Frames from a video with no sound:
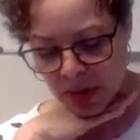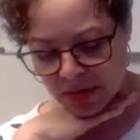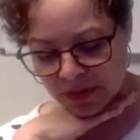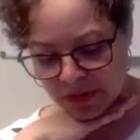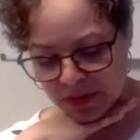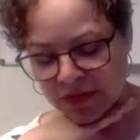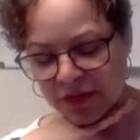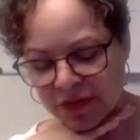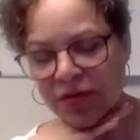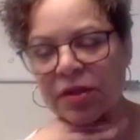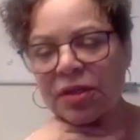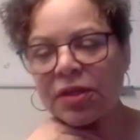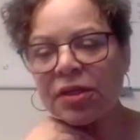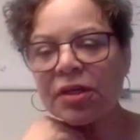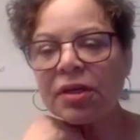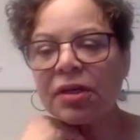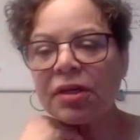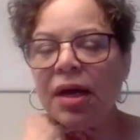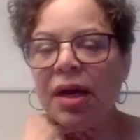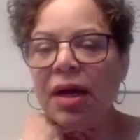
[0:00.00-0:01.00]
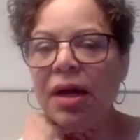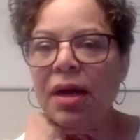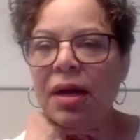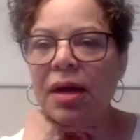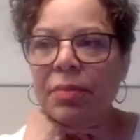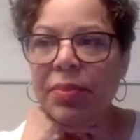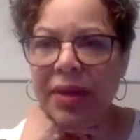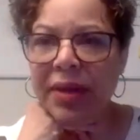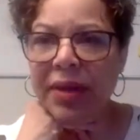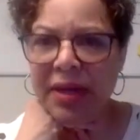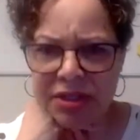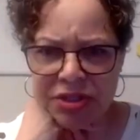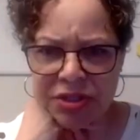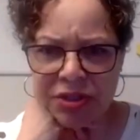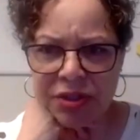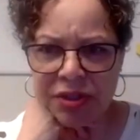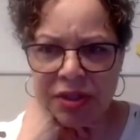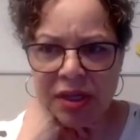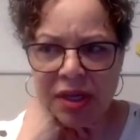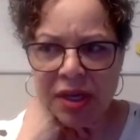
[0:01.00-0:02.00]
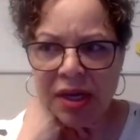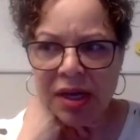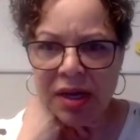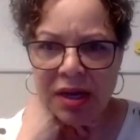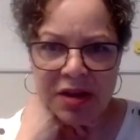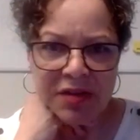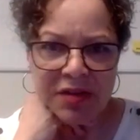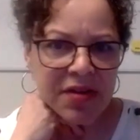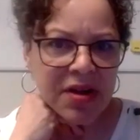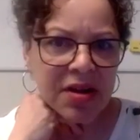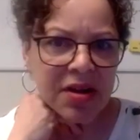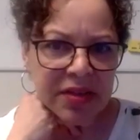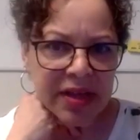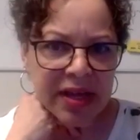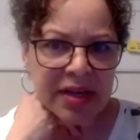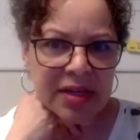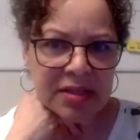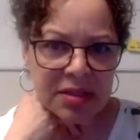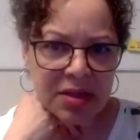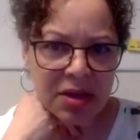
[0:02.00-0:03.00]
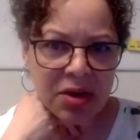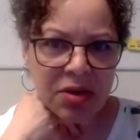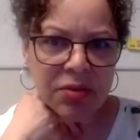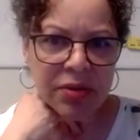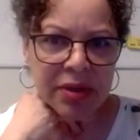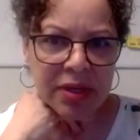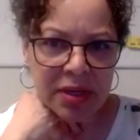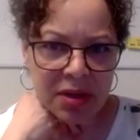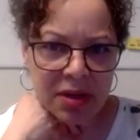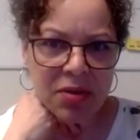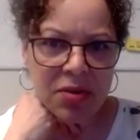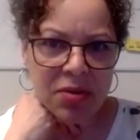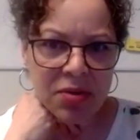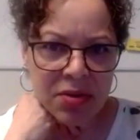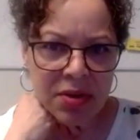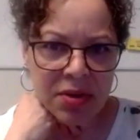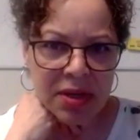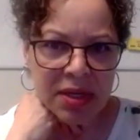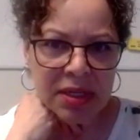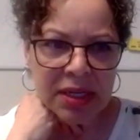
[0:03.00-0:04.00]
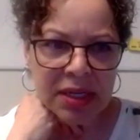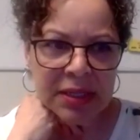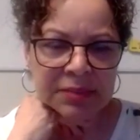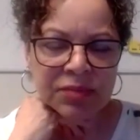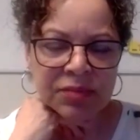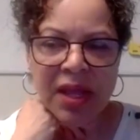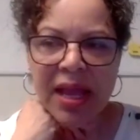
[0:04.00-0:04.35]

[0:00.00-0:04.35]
fuller picture of all that is going on,